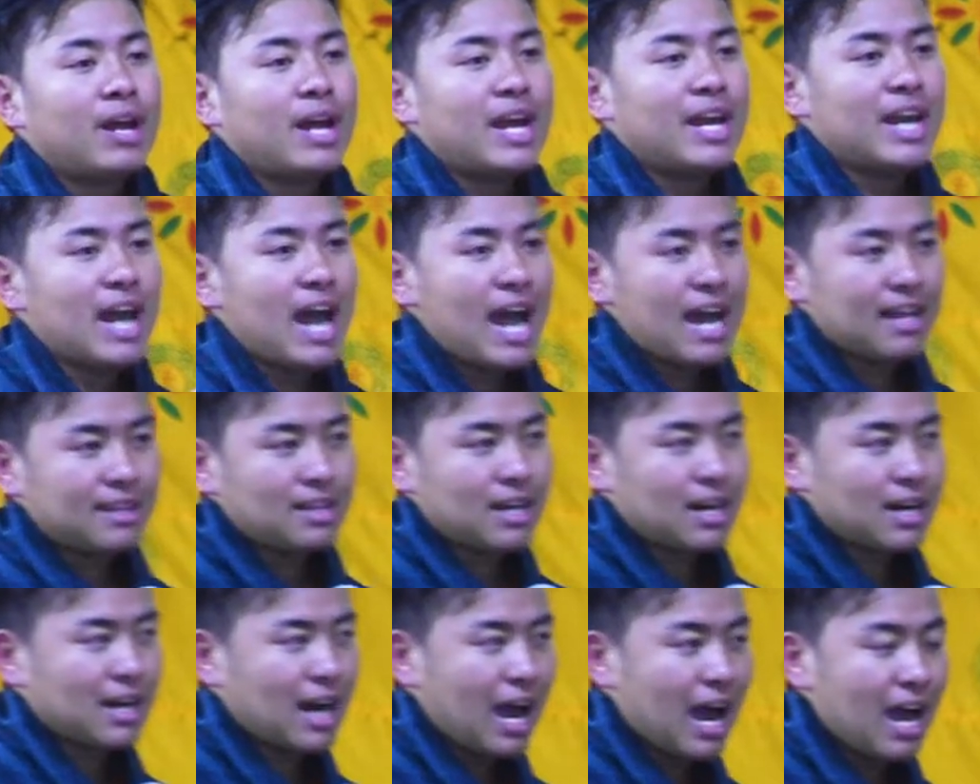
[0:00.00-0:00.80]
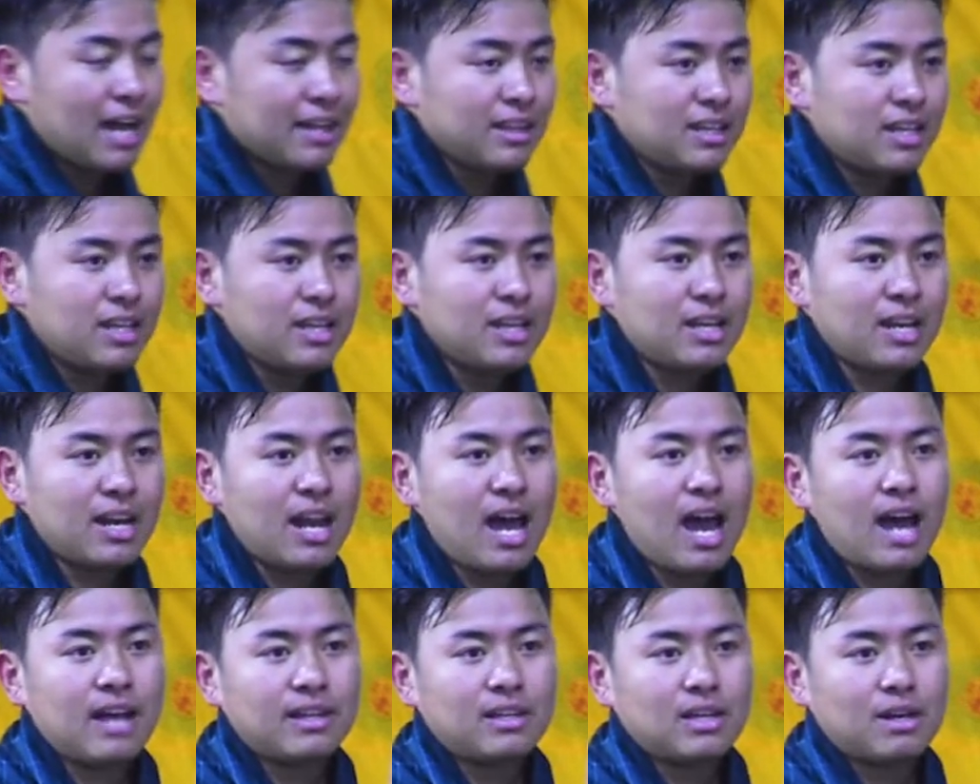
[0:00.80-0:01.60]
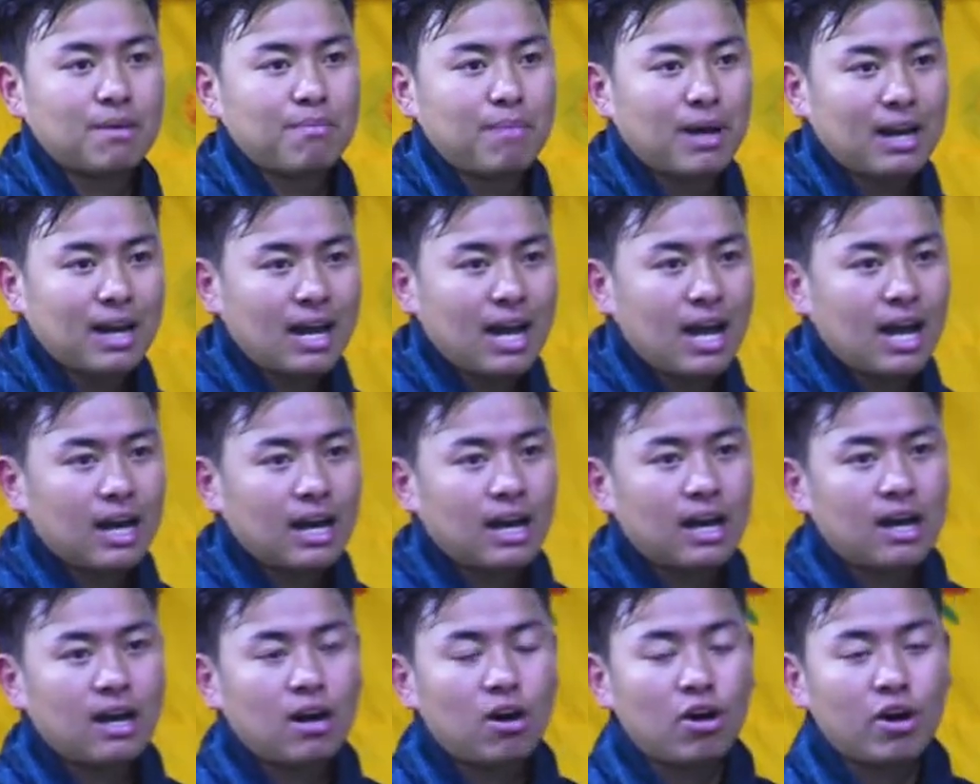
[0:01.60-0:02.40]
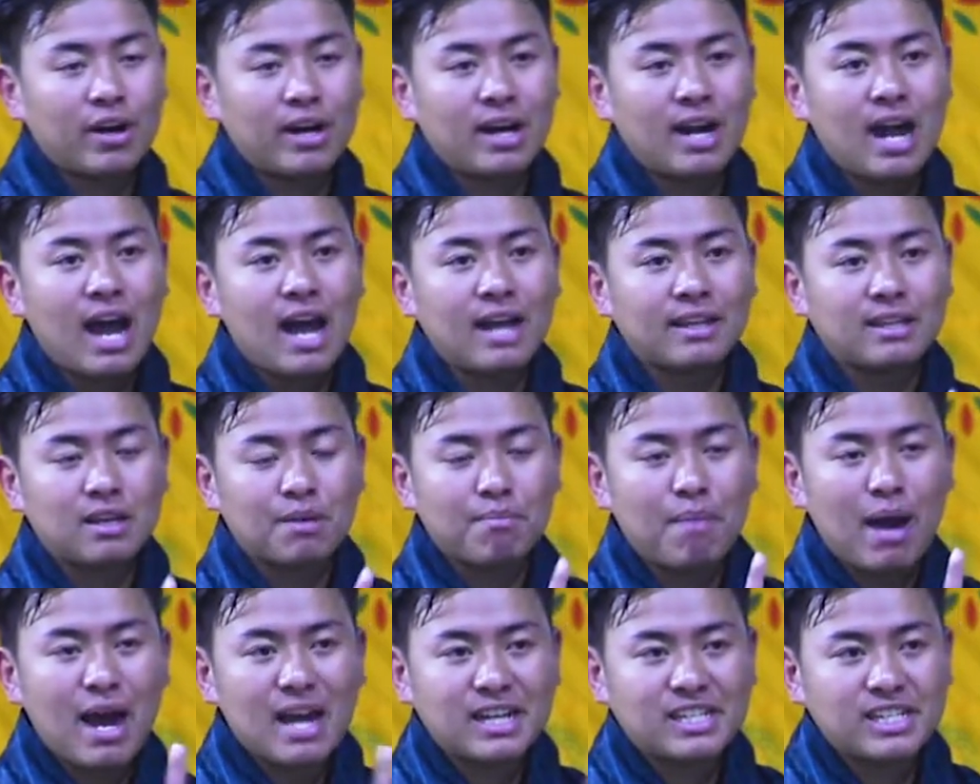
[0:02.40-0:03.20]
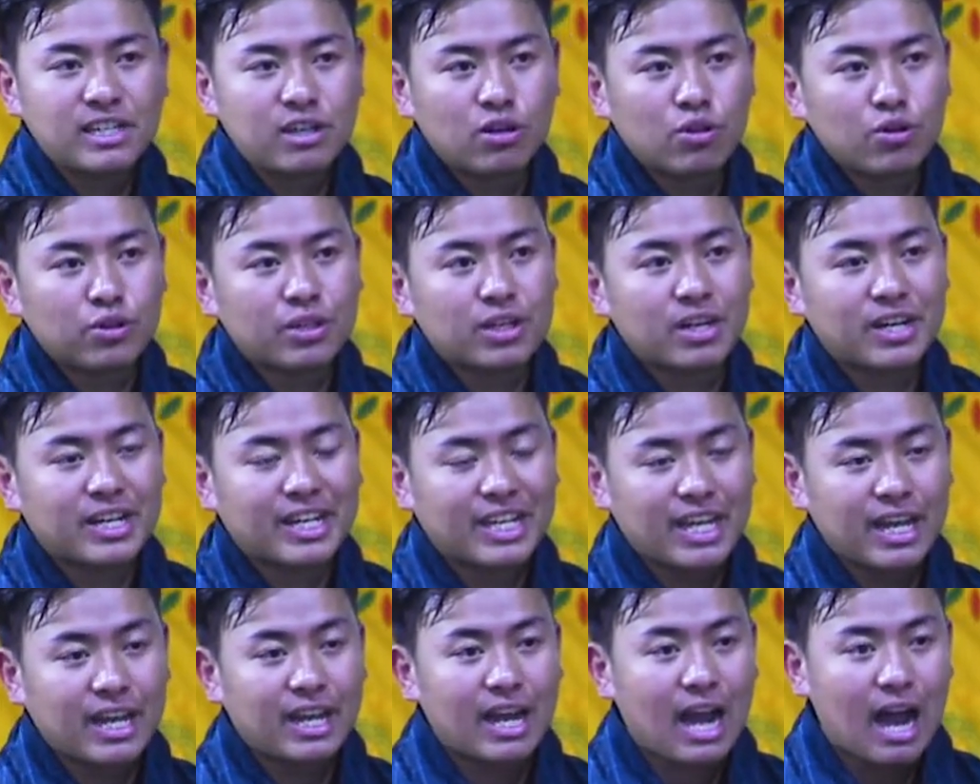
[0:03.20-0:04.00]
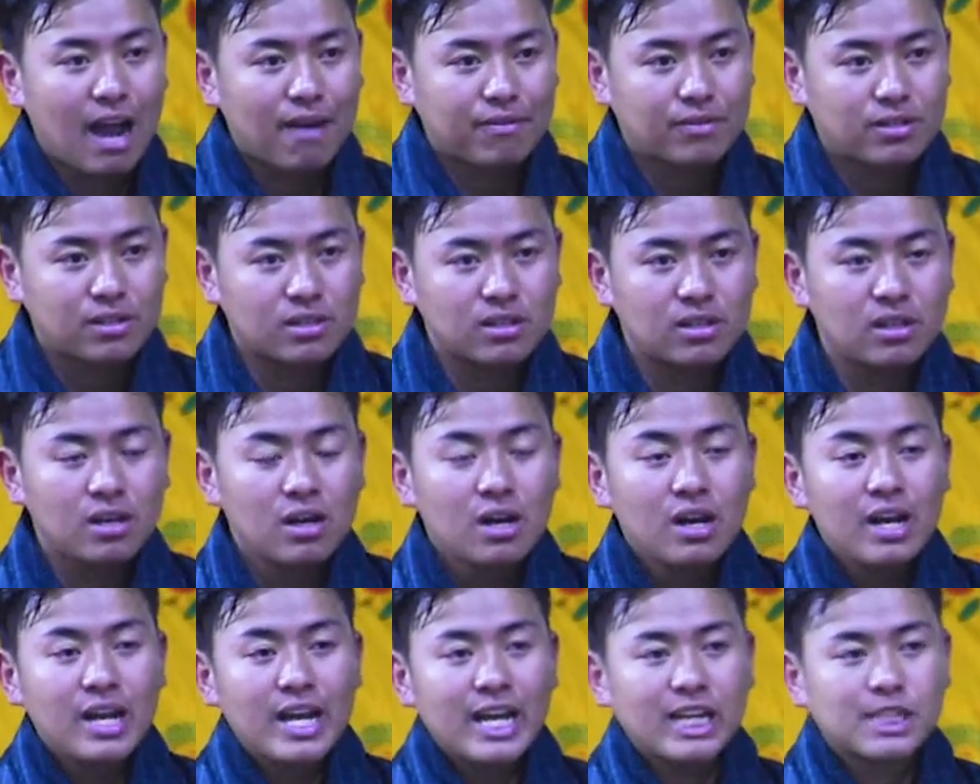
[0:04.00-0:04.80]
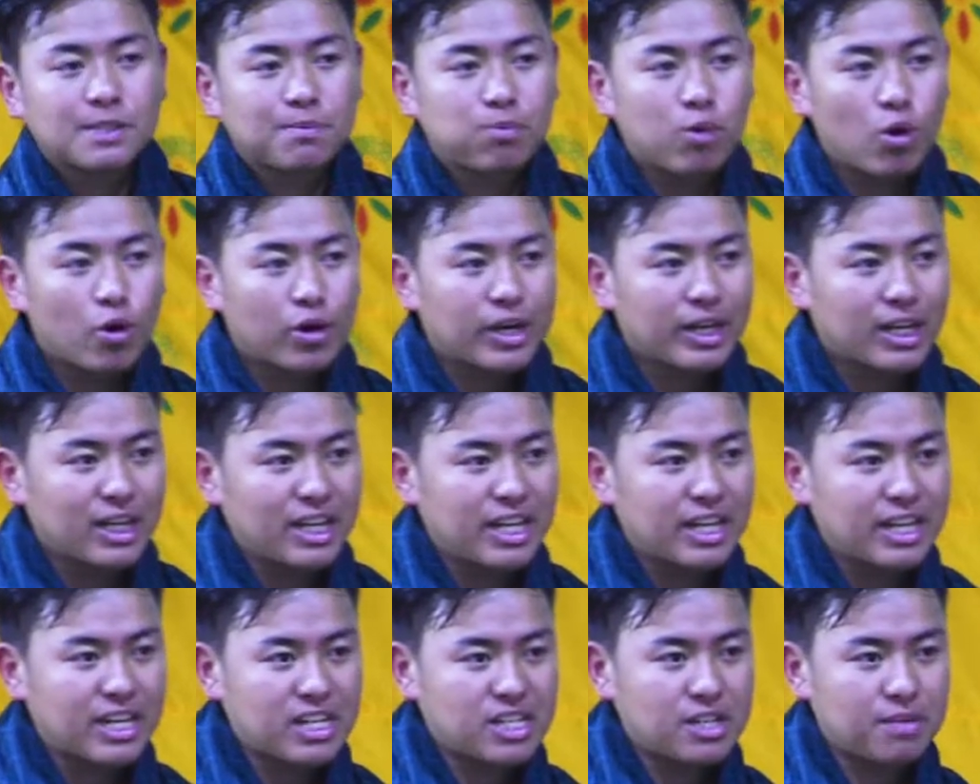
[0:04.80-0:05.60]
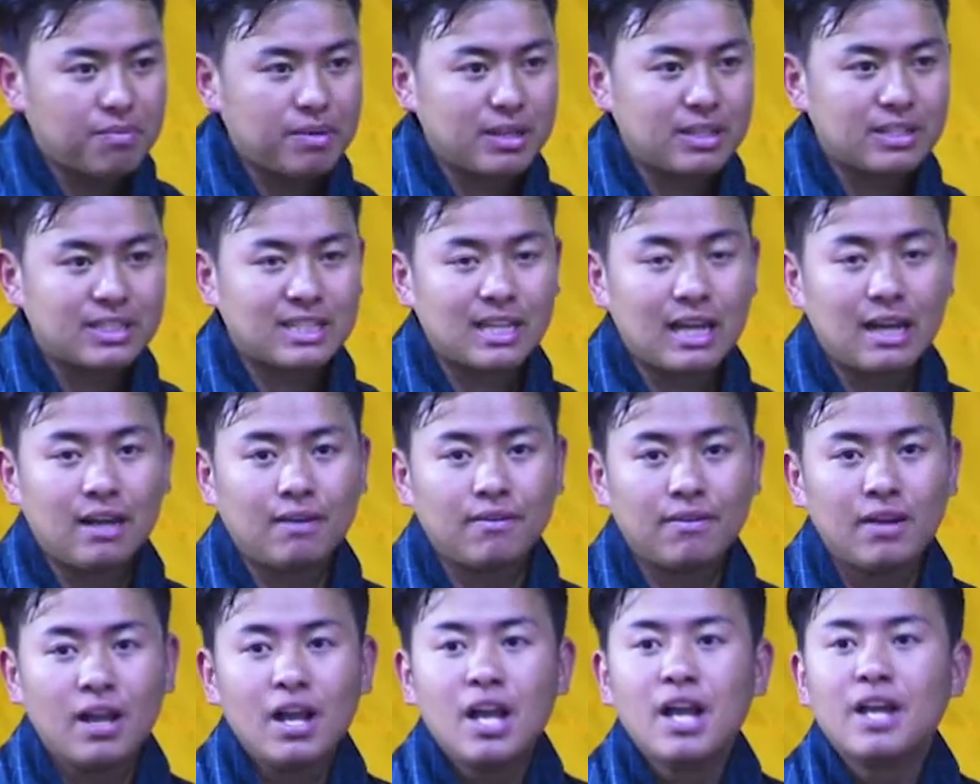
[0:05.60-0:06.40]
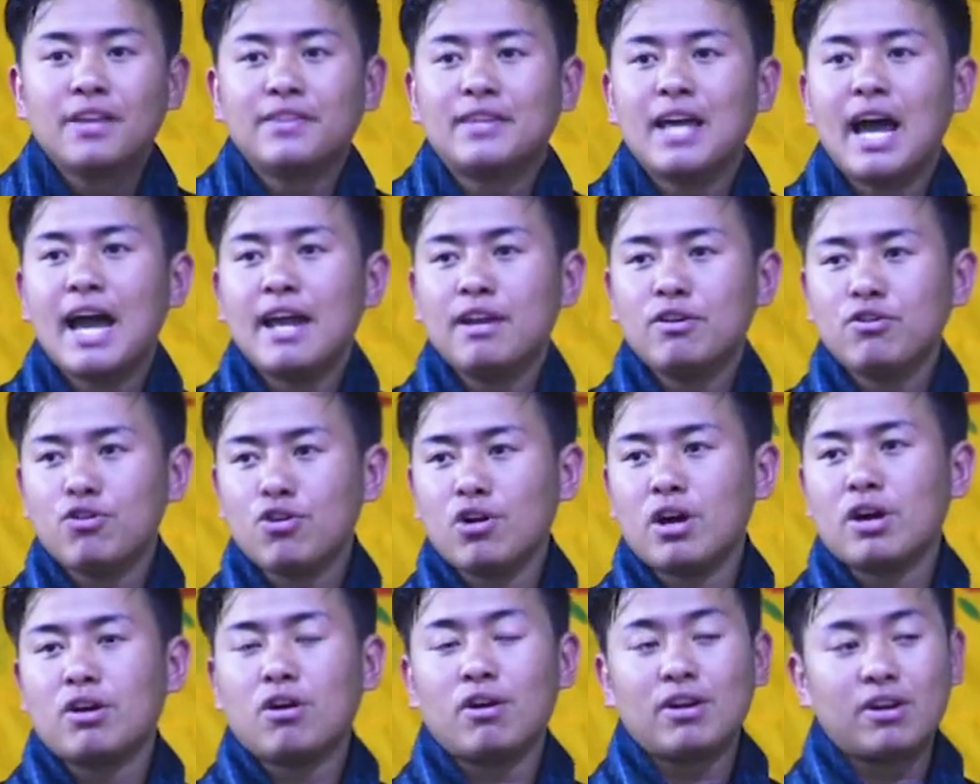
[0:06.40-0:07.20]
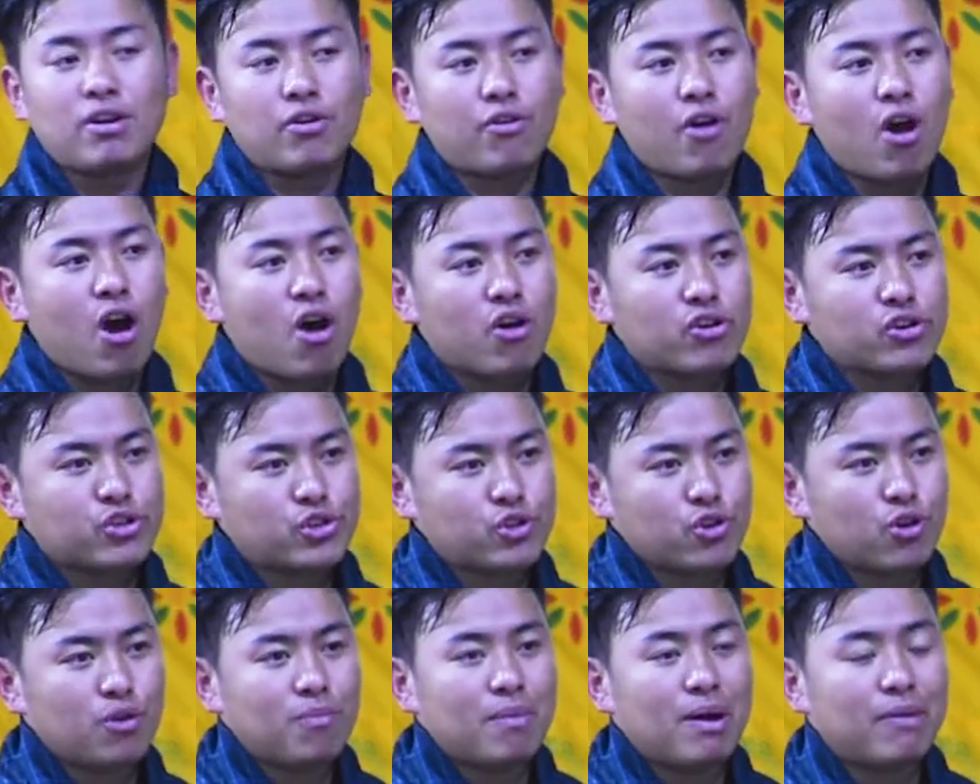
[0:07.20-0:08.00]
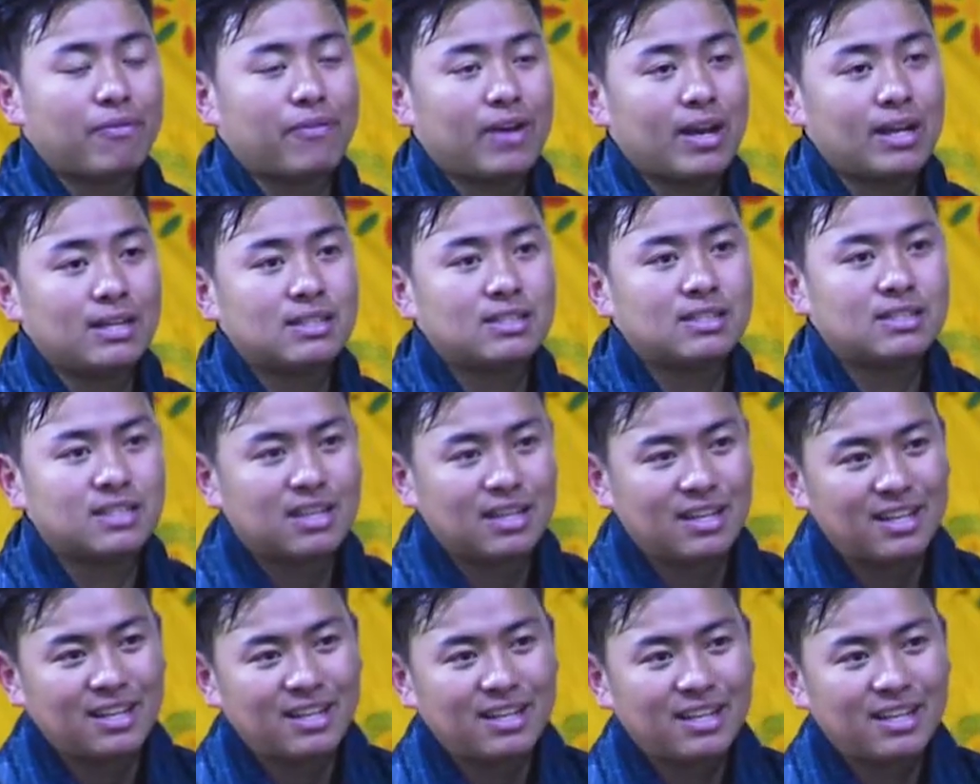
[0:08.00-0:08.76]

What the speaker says: another Gandhi, another Malala, or another Martin Luther King after exploring leadership in self, then you are on a wrong show, my friends.